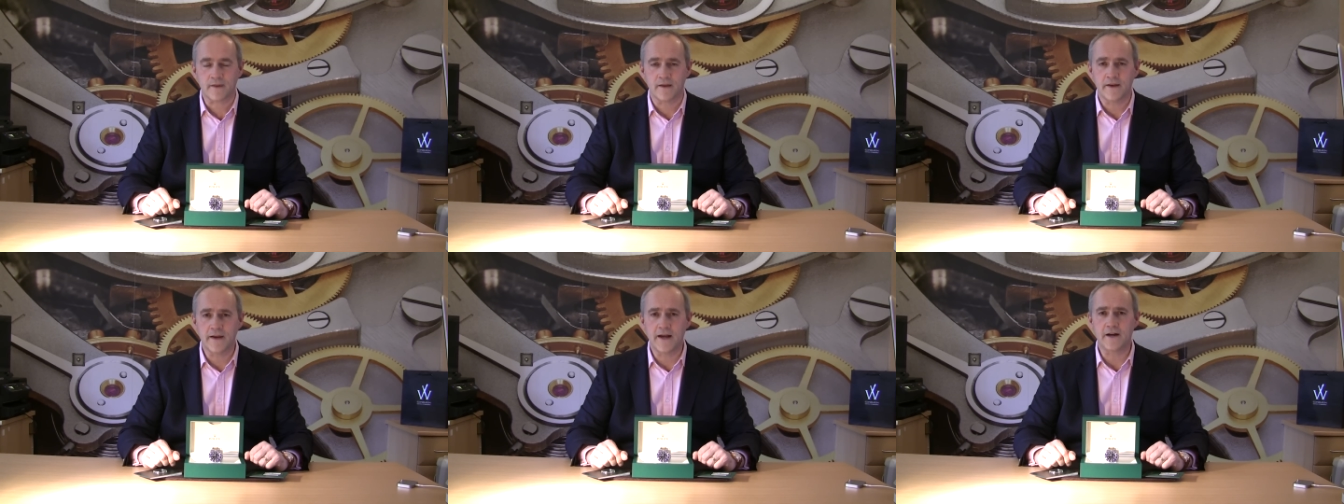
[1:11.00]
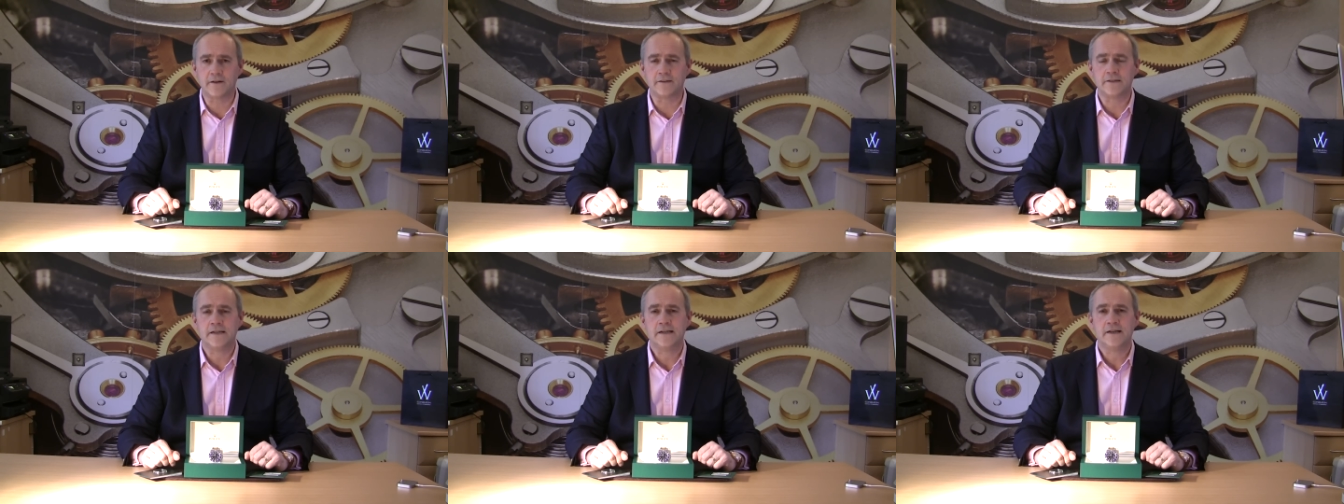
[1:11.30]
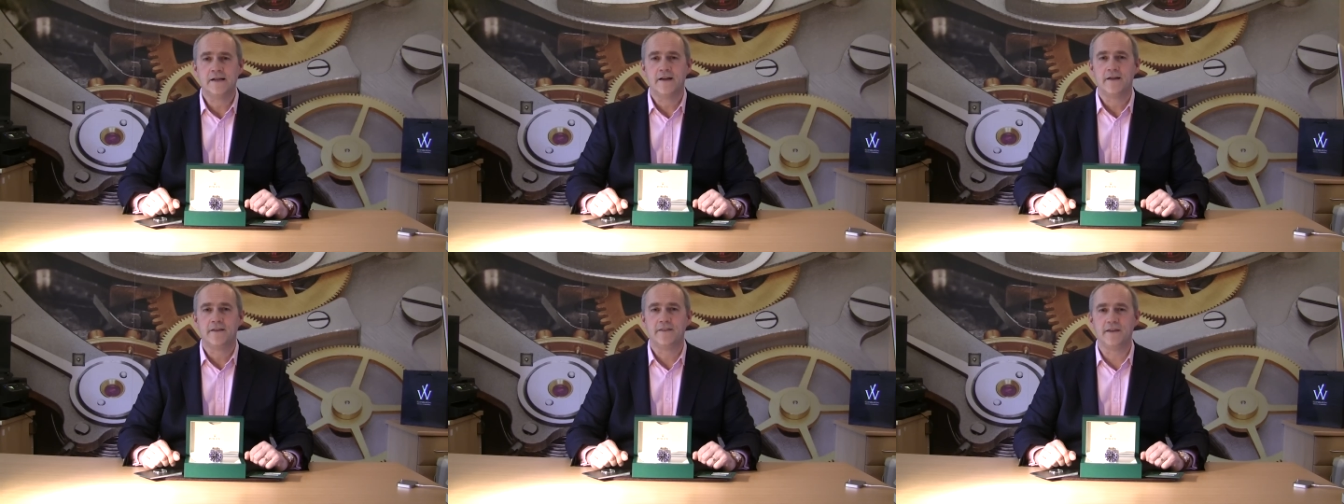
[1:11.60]
Now,
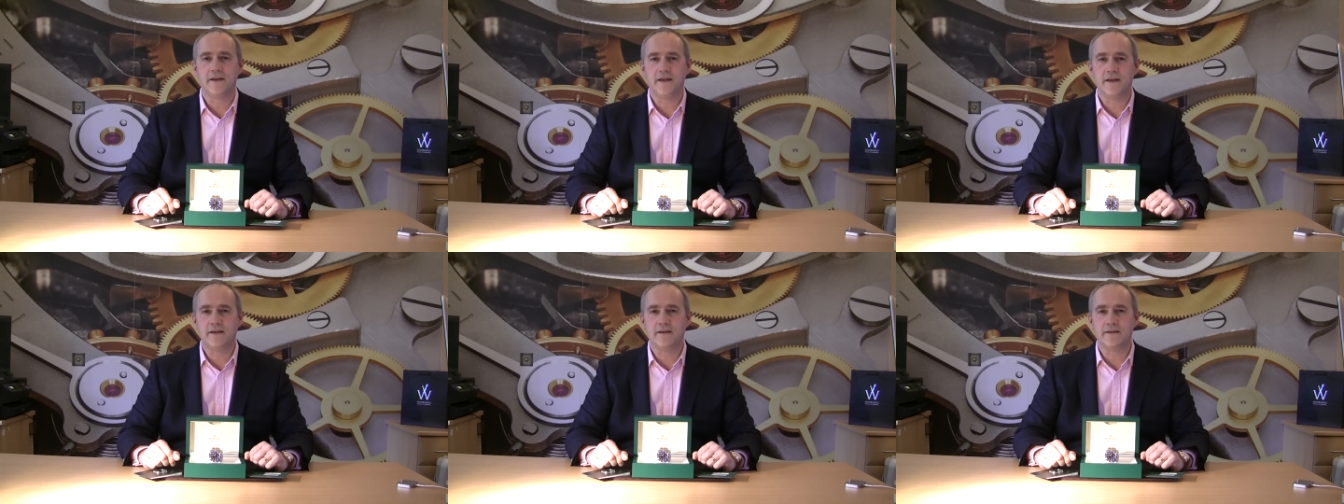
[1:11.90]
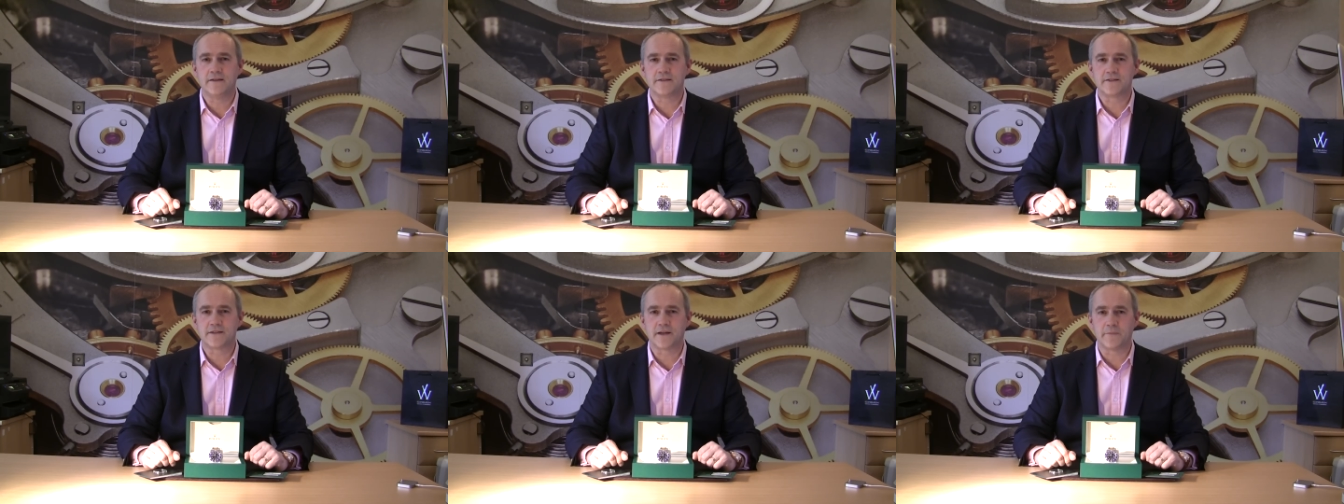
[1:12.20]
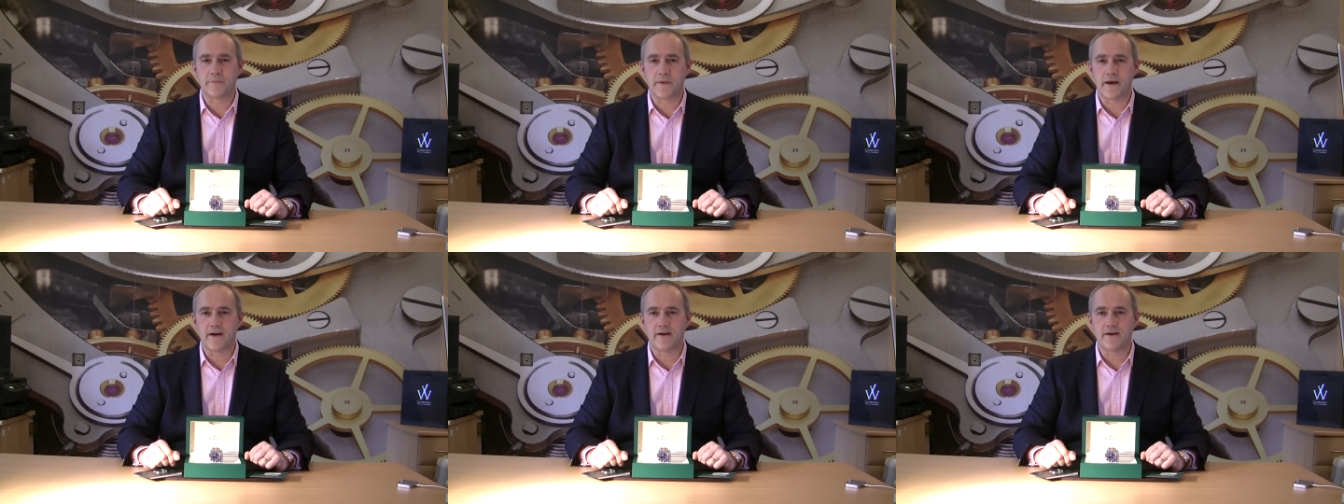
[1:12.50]
the
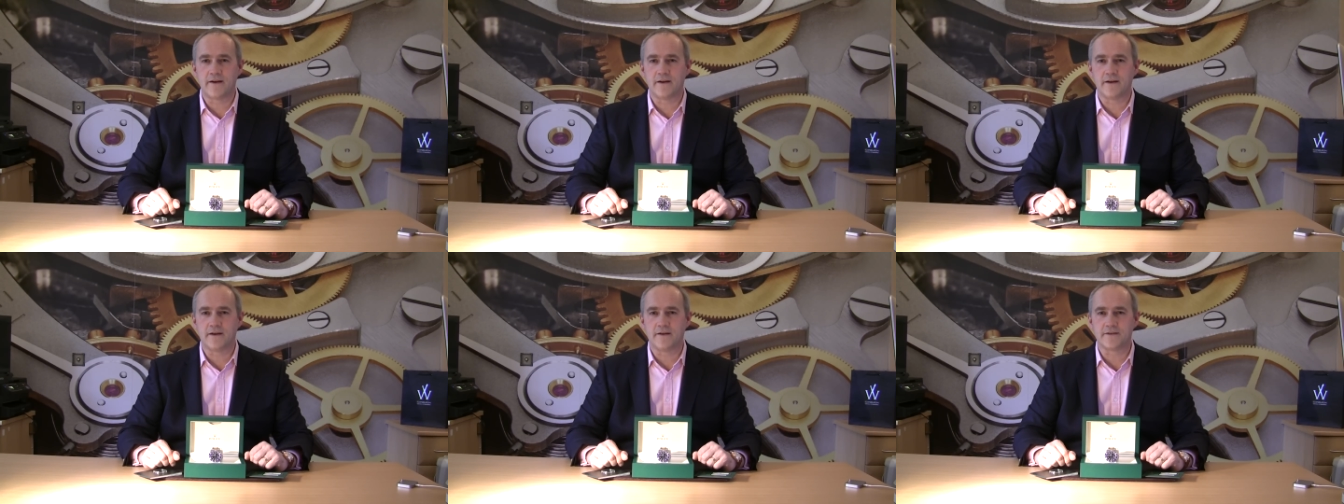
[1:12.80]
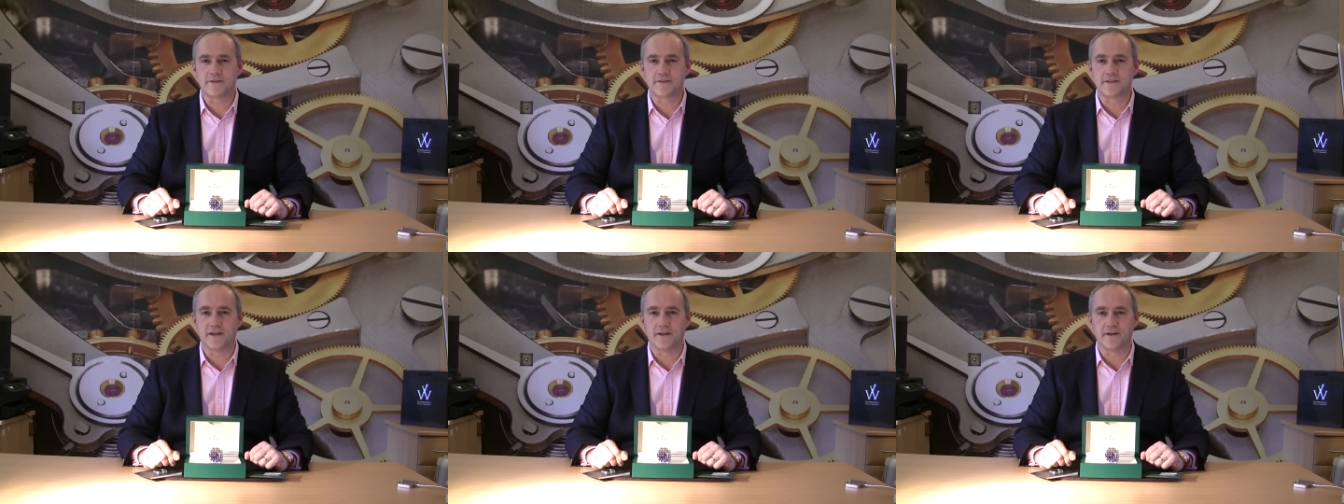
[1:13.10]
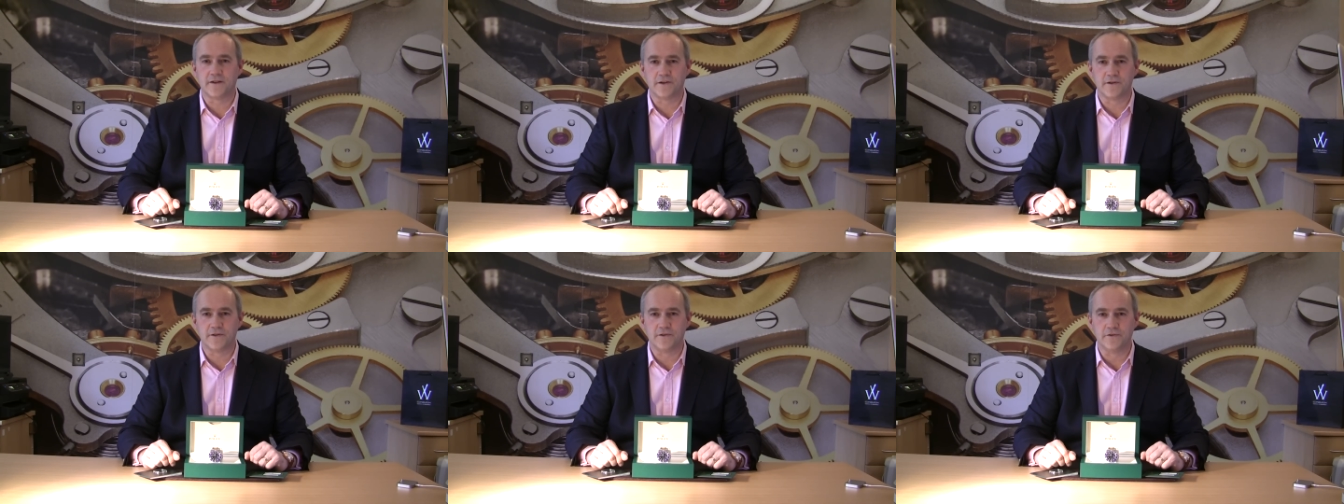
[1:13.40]
Submariner Steel
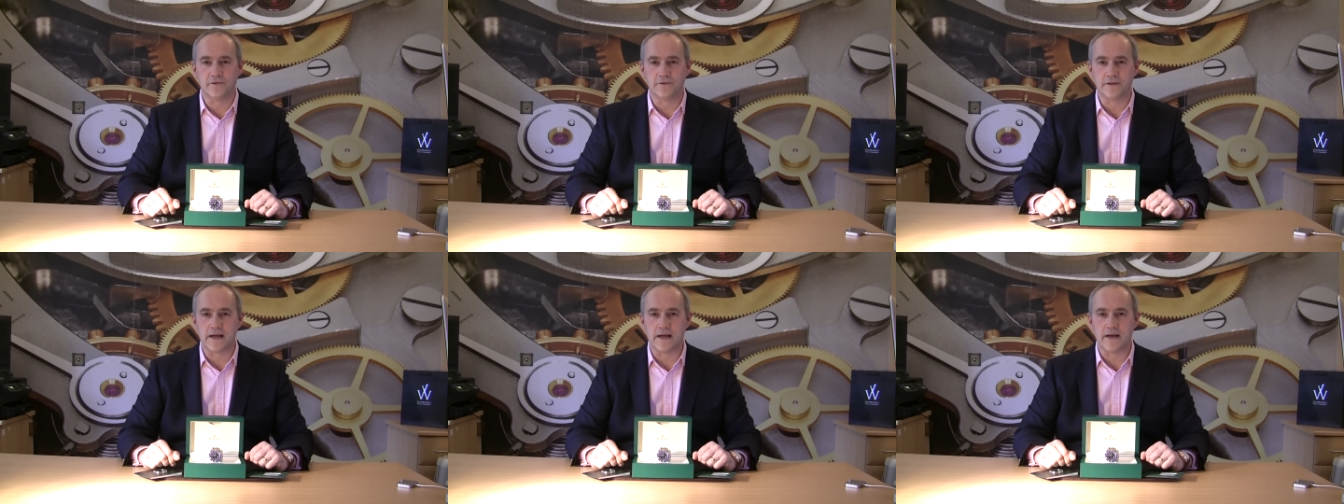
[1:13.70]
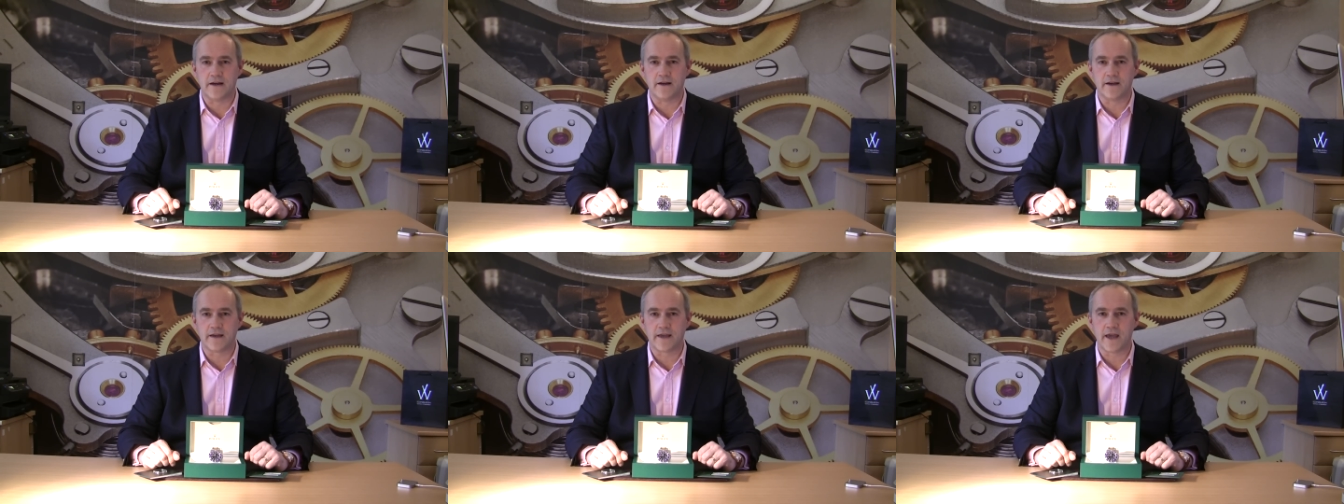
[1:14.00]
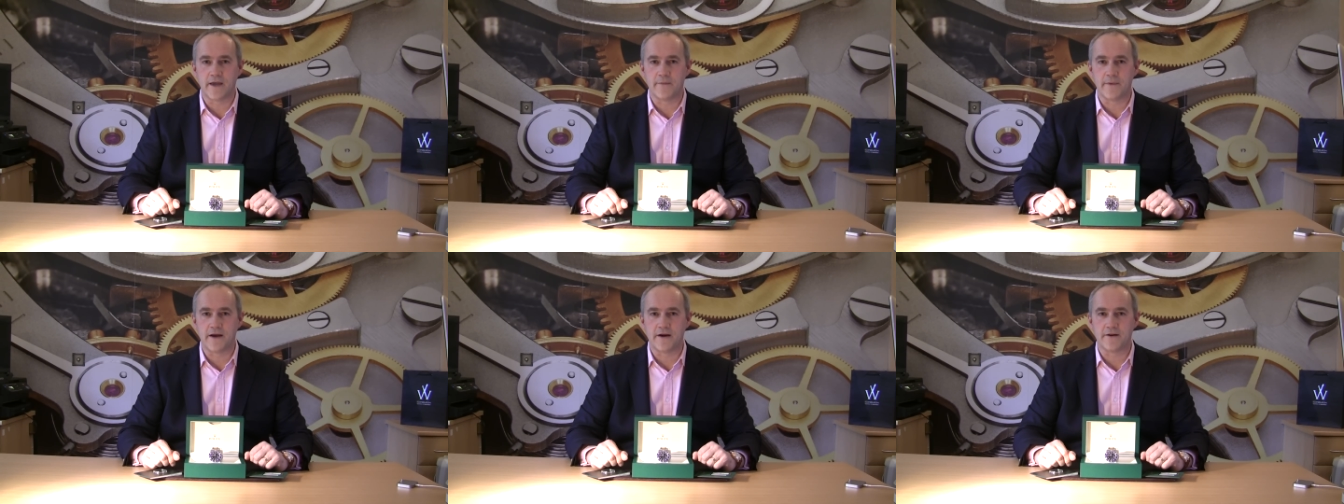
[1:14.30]
and Gold uh,
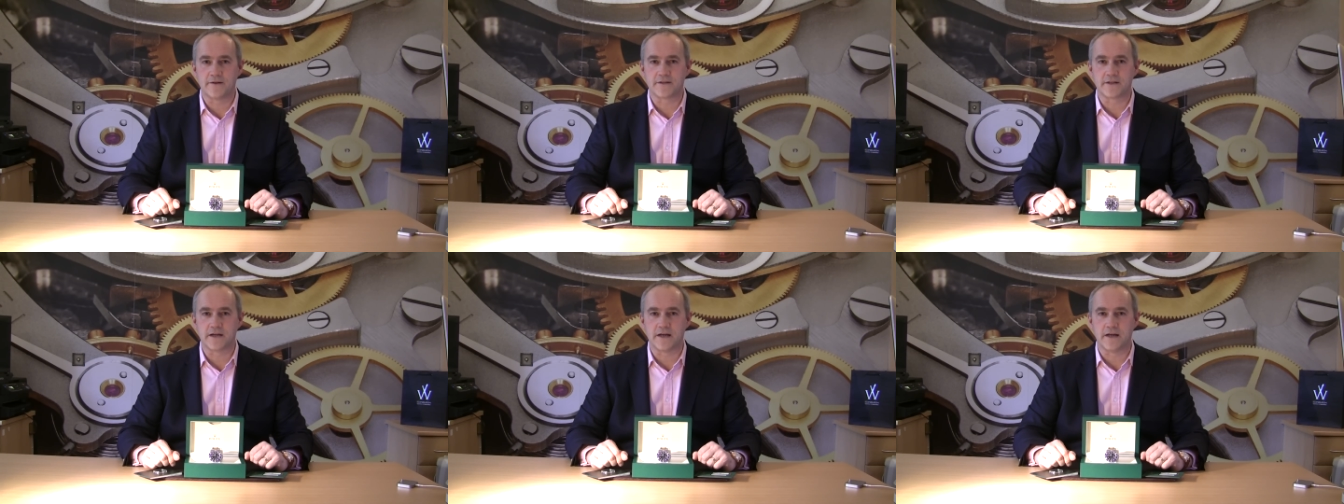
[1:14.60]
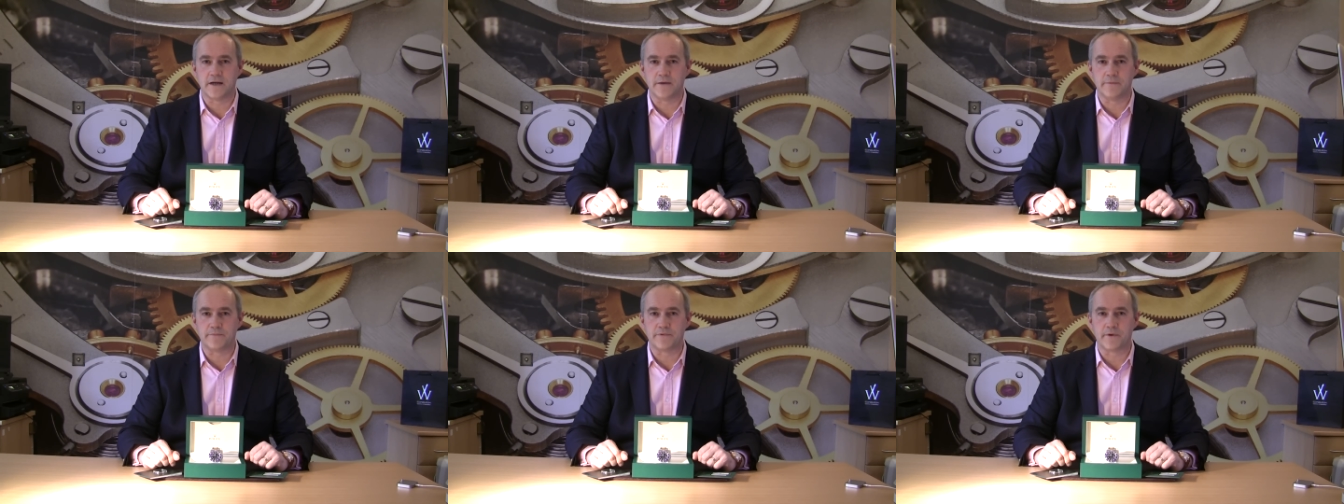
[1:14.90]
came out um,